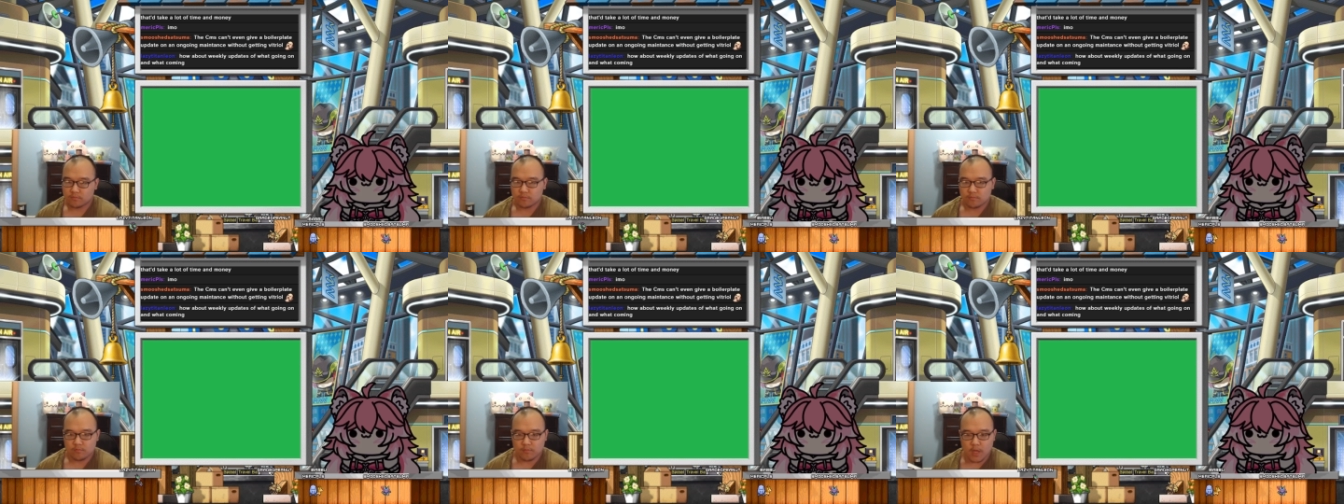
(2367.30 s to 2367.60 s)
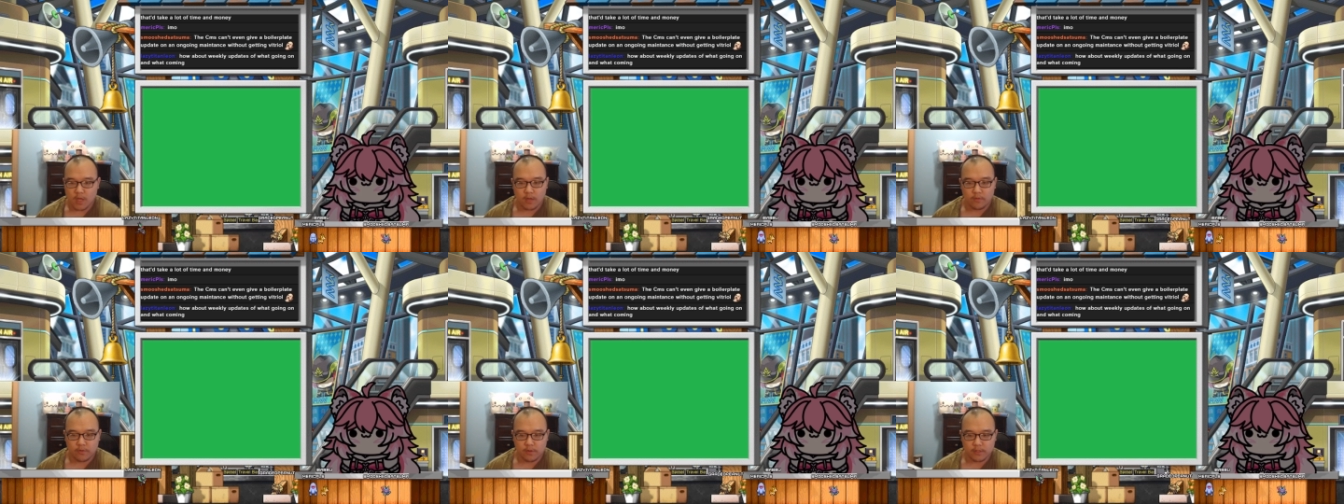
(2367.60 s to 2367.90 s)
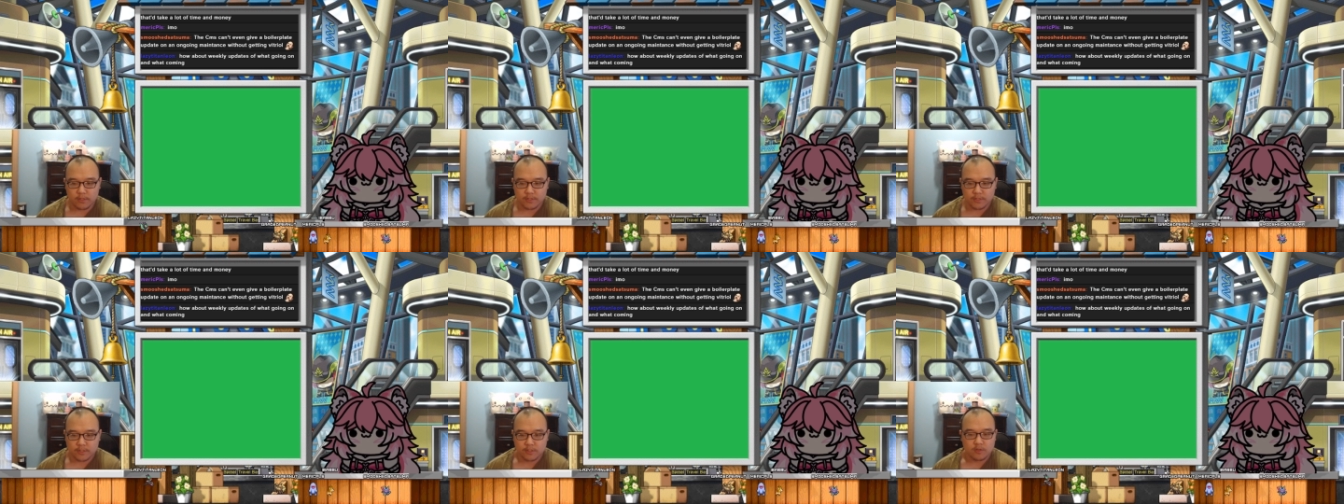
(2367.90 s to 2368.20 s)
not
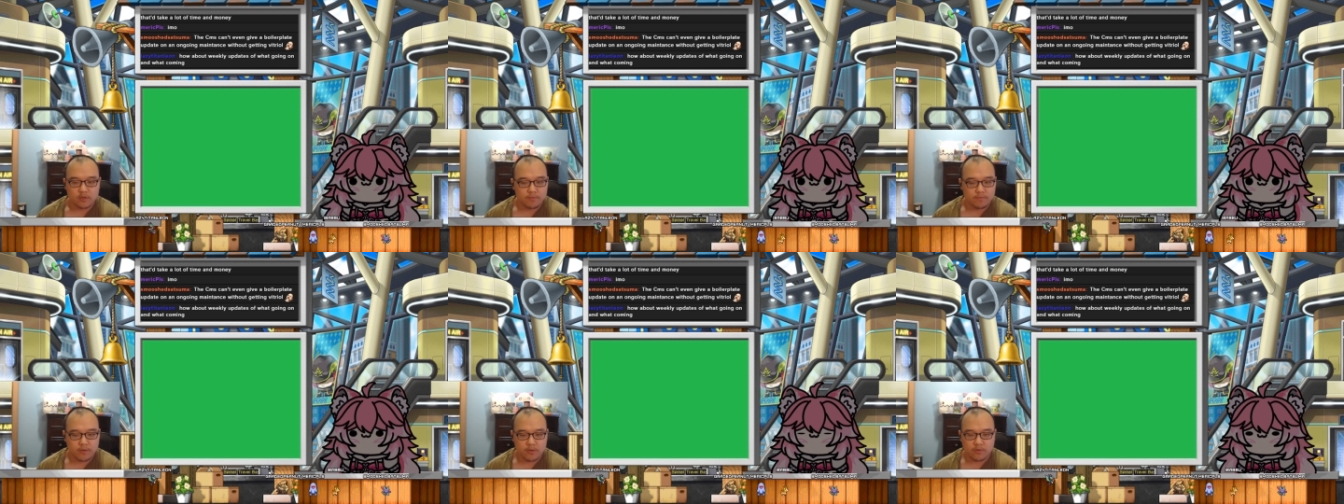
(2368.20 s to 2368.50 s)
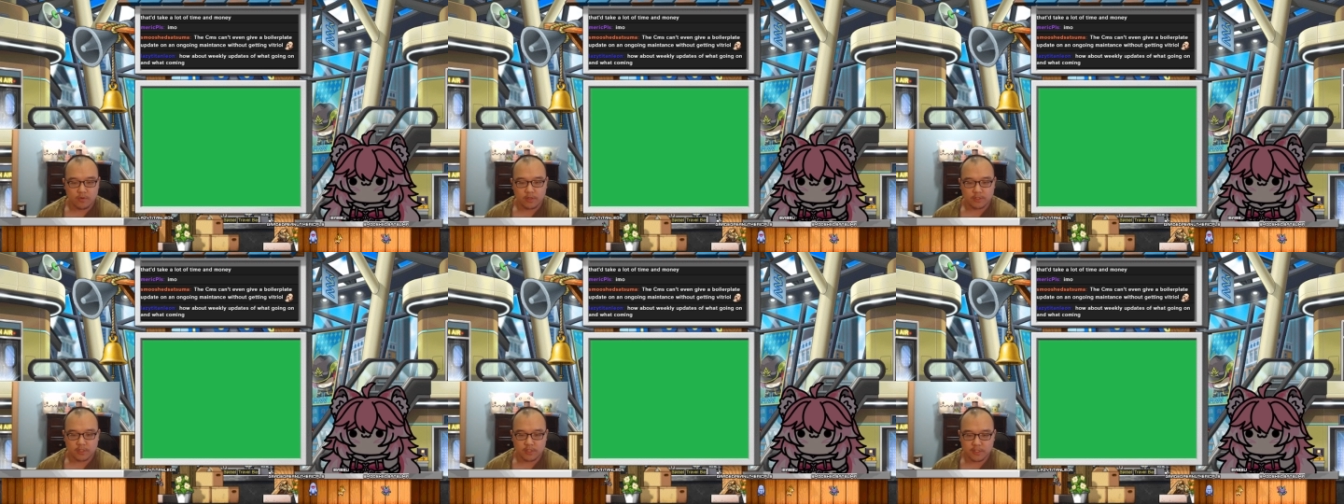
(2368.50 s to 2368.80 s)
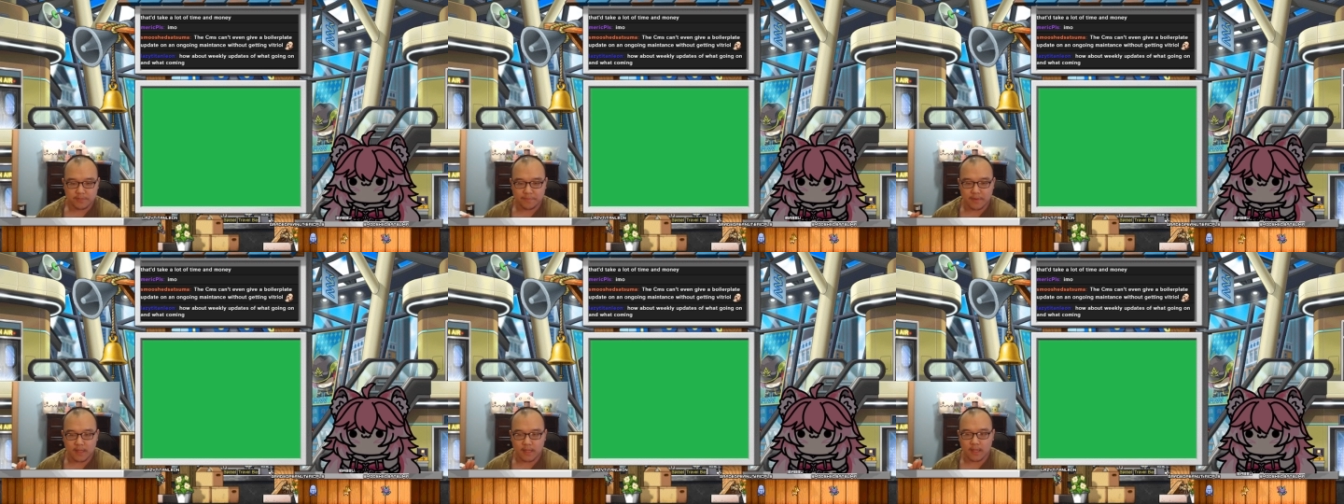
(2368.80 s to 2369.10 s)
really stupid
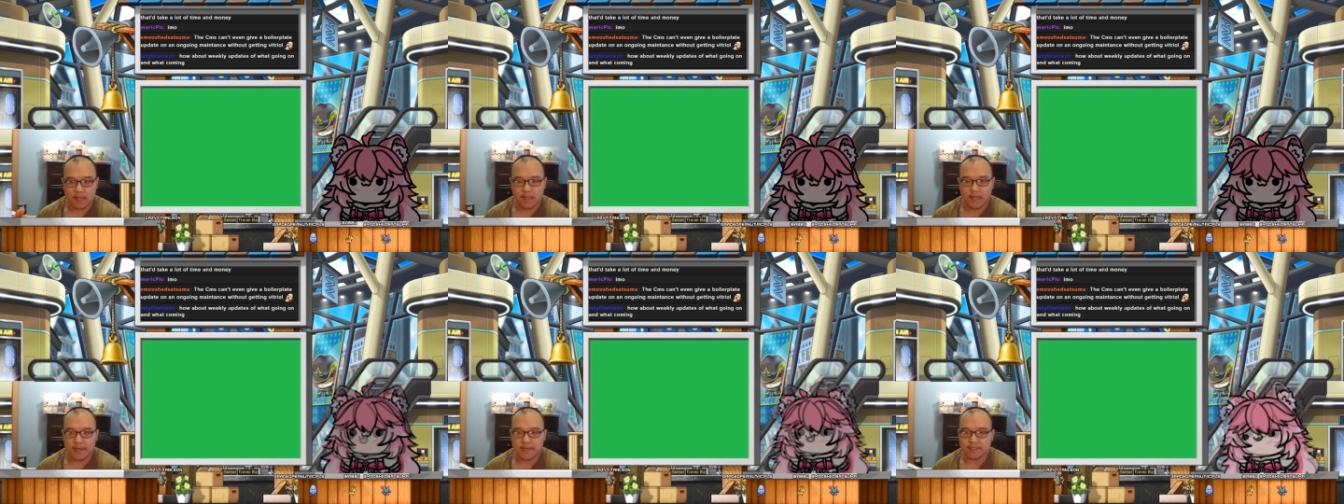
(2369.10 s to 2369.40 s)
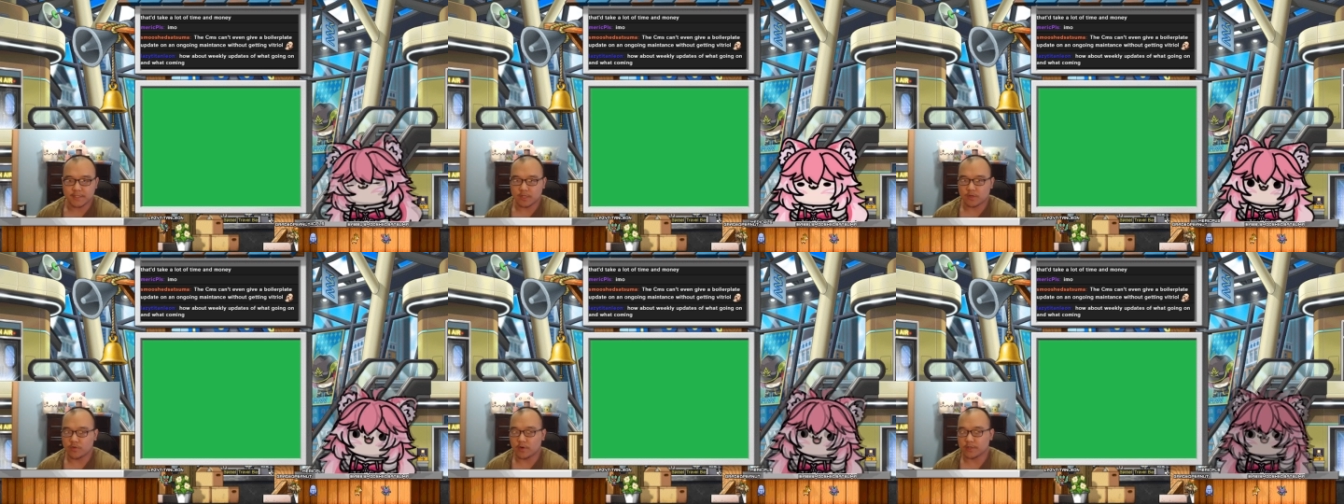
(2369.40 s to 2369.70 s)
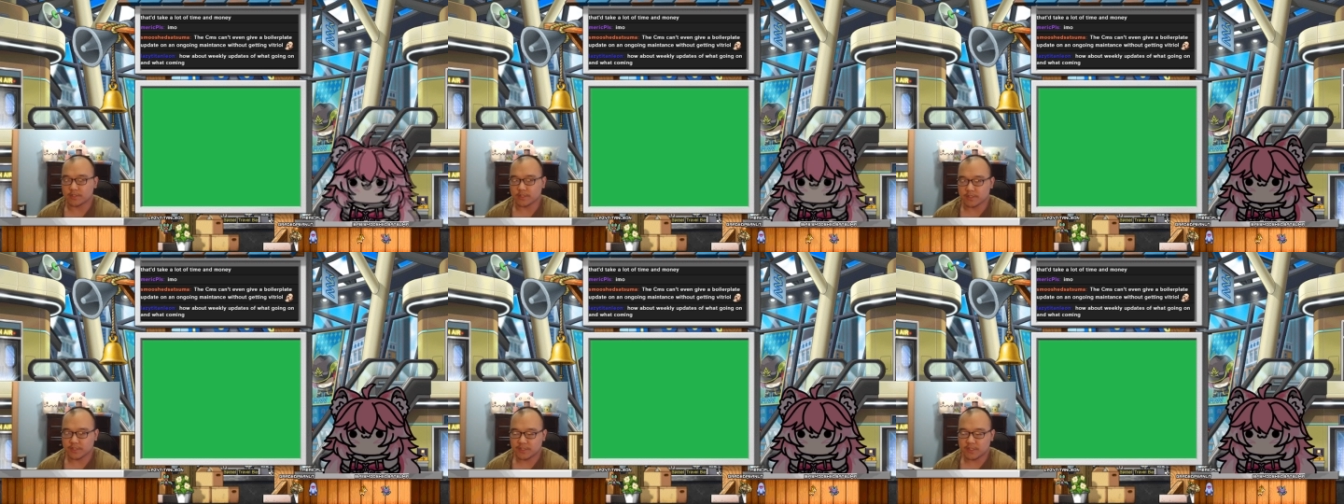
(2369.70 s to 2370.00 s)
questions, but lazy
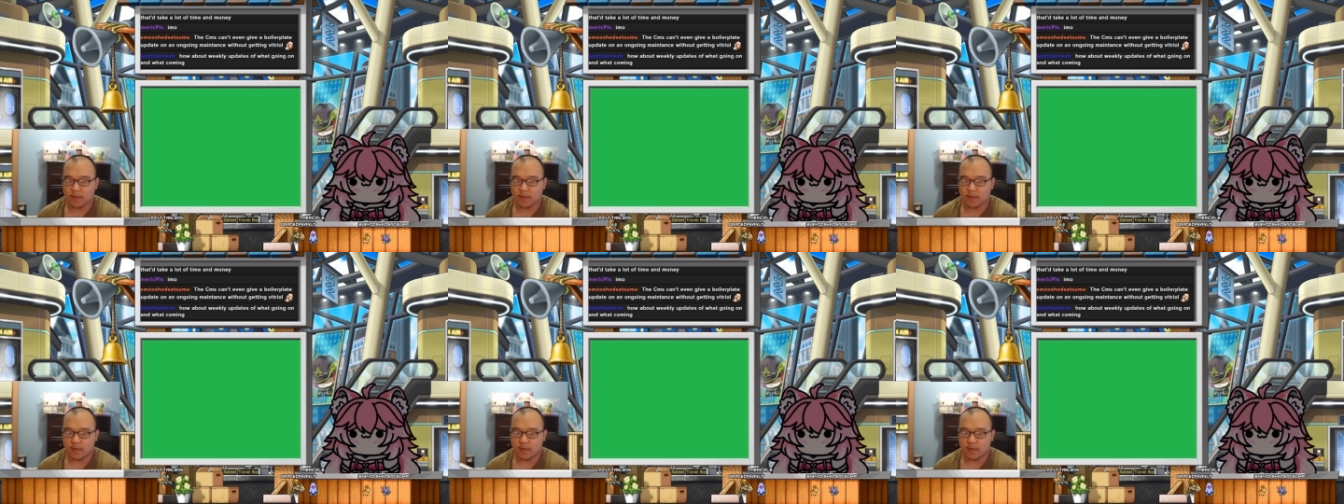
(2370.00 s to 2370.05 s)
questions.